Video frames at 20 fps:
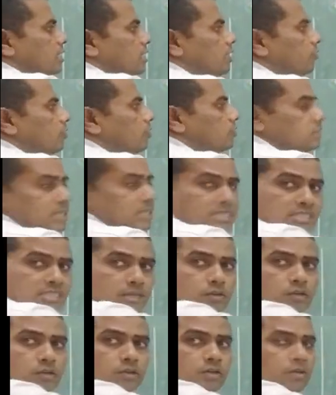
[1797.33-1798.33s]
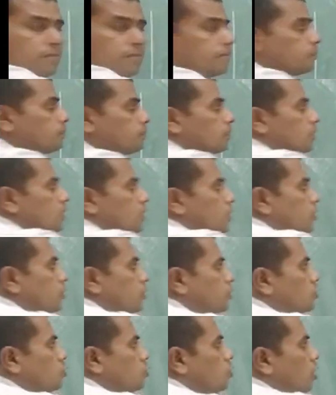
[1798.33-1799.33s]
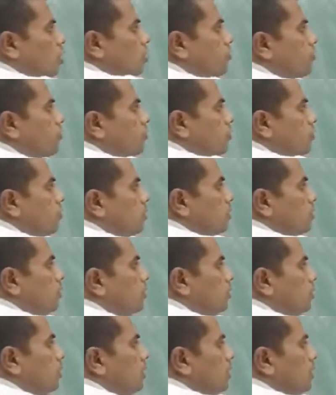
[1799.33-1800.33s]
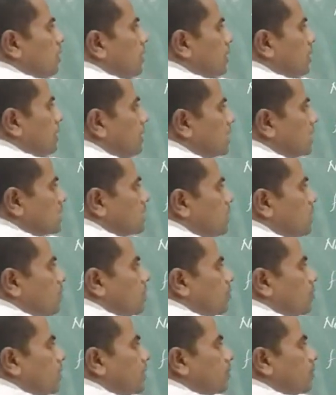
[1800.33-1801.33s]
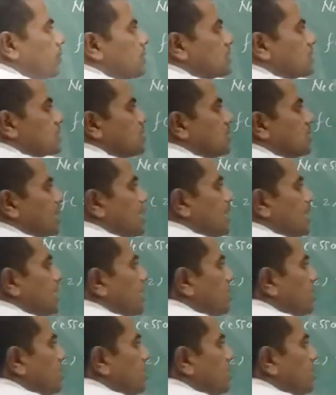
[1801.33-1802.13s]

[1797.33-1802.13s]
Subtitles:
f of z is equal to u of x comma y plus I